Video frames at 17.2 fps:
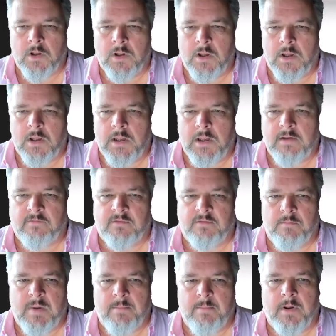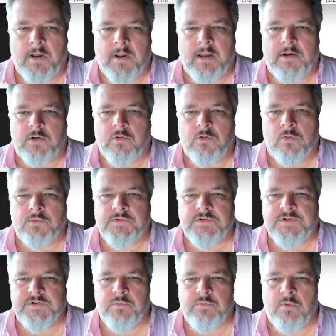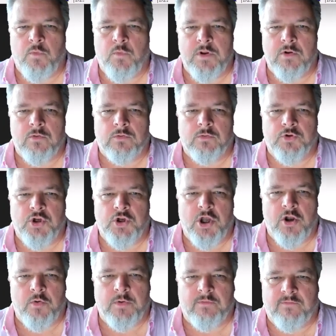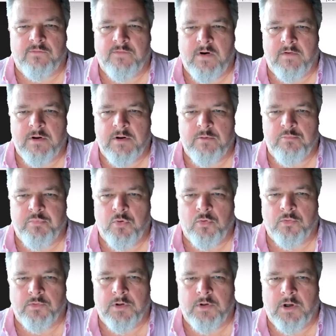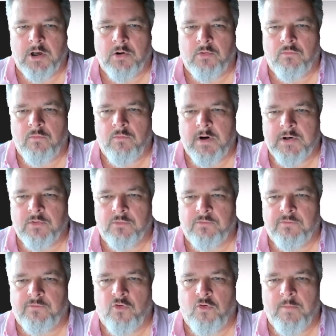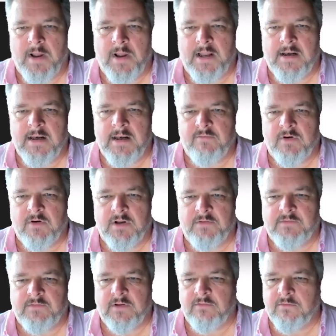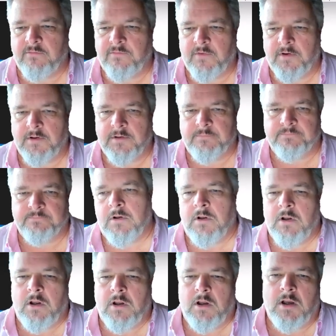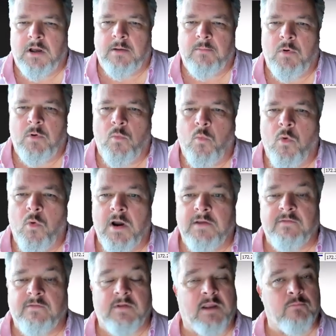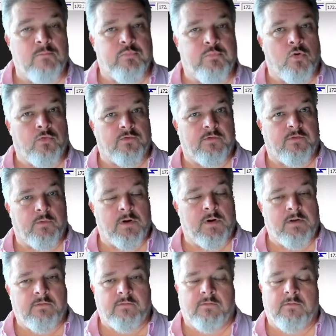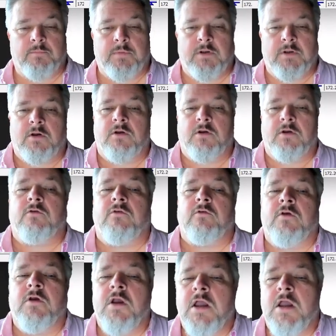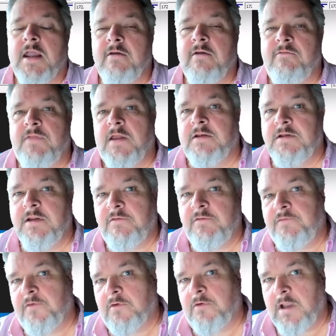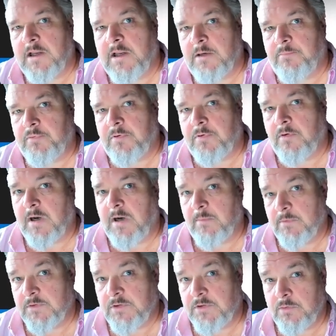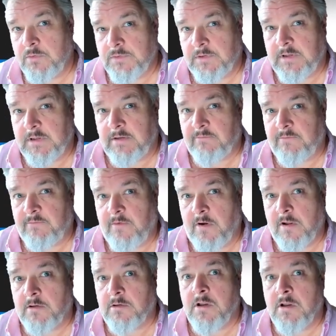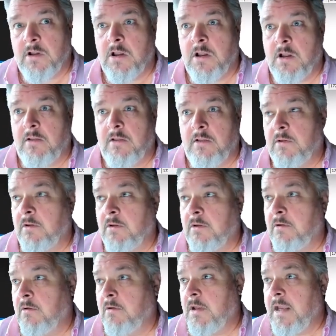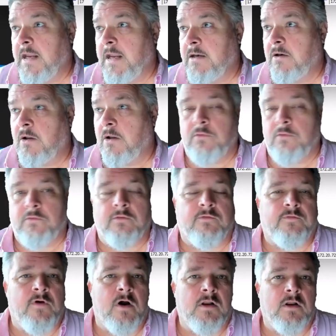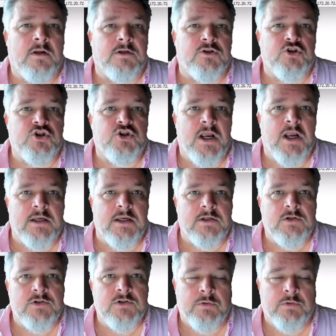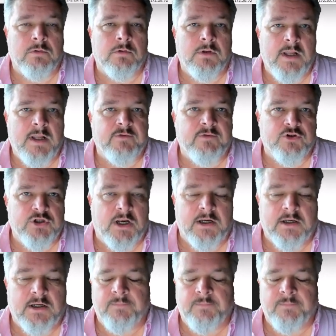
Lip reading: here's the member. And of course, this is what we all know is very important, our record format level identifier. Why is that important to us? Because if they're different and a program is using that file, it knows the file has changed, so it will level check.